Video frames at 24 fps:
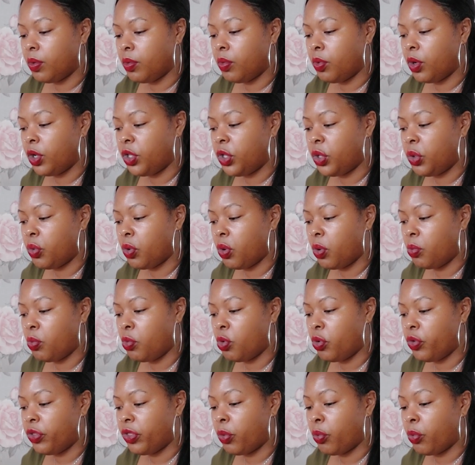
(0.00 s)
what you are
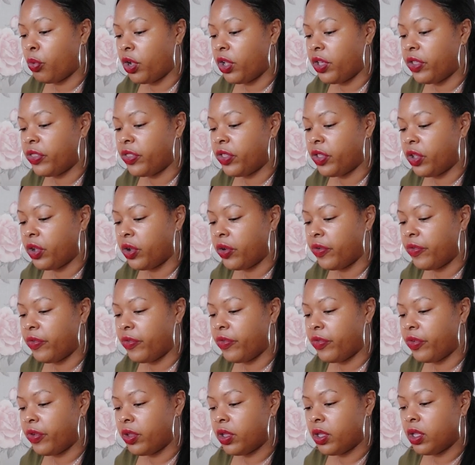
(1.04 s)
more than worthy
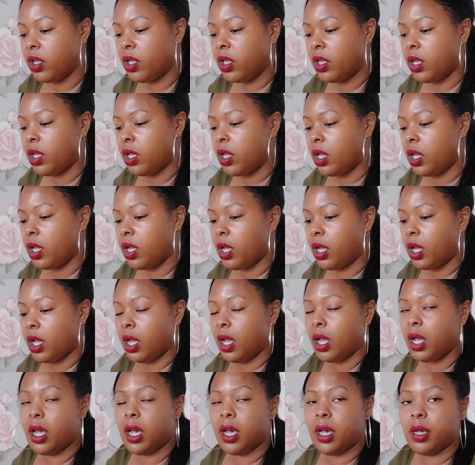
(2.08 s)
of,
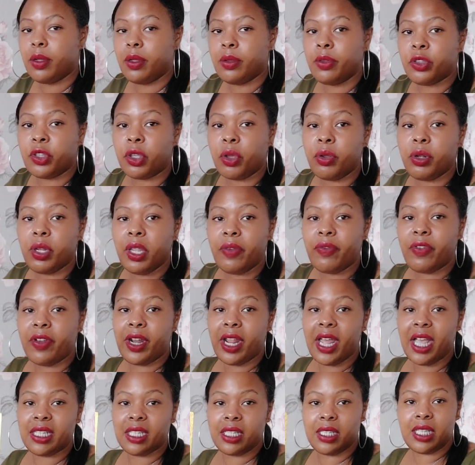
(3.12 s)
don't even
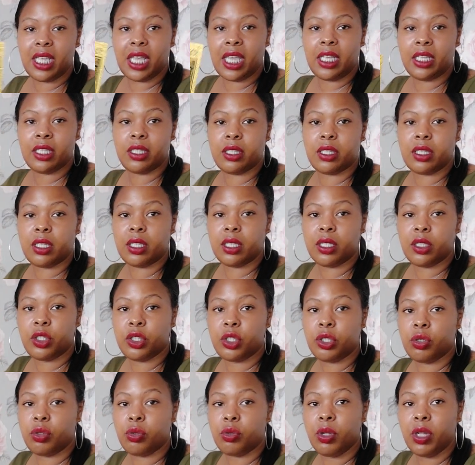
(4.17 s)
hesitate
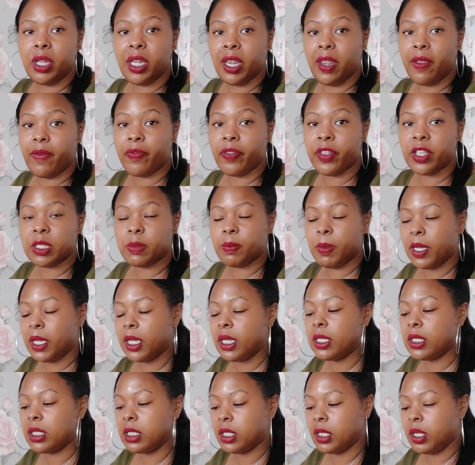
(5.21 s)
to leave this
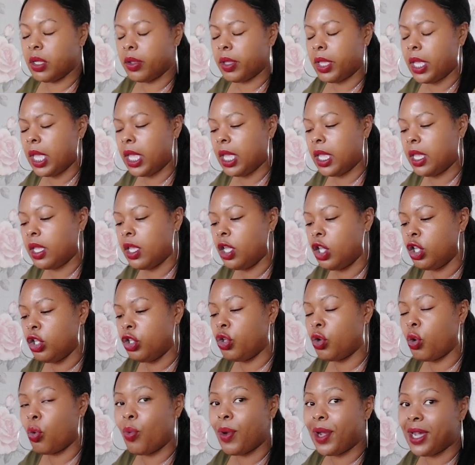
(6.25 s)
person, okay?
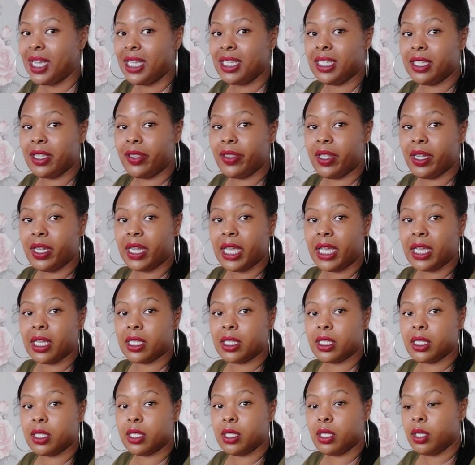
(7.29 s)
You're wiser than
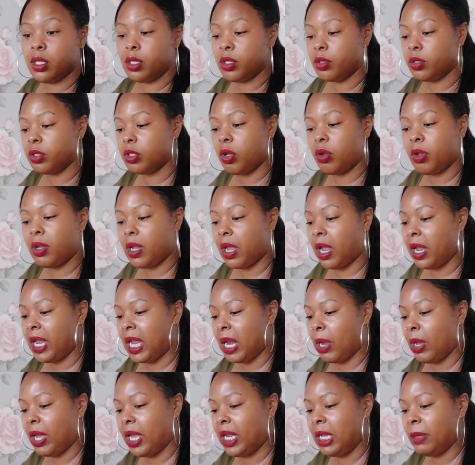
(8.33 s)
that. Don't
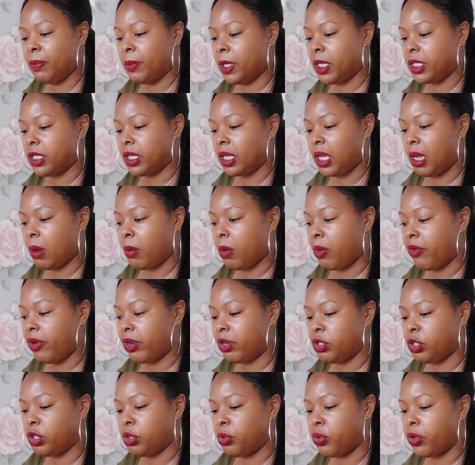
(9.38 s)
allow anybody to come
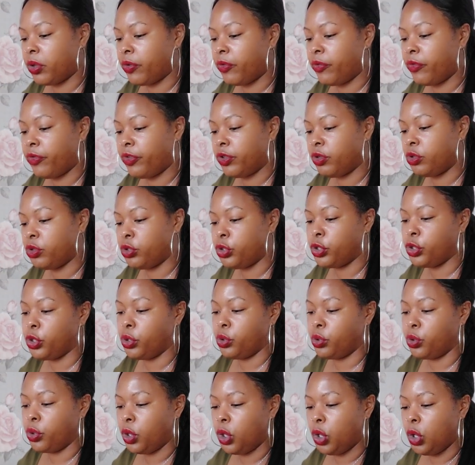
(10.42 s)
around you and confuse
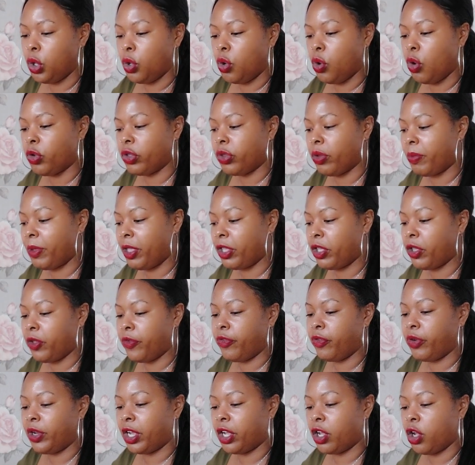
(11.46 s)
you or to make you
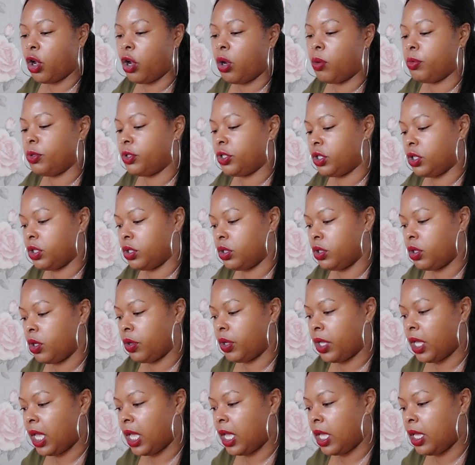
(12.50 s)
feel like an option,
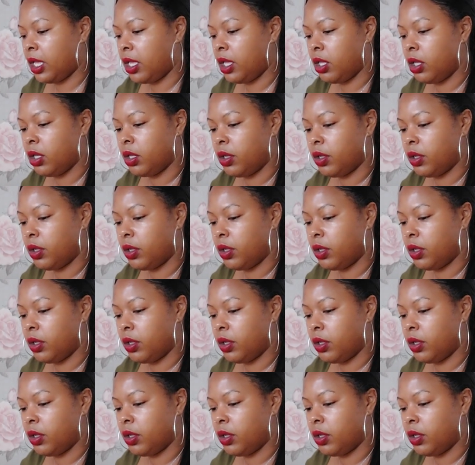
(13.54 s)
okay?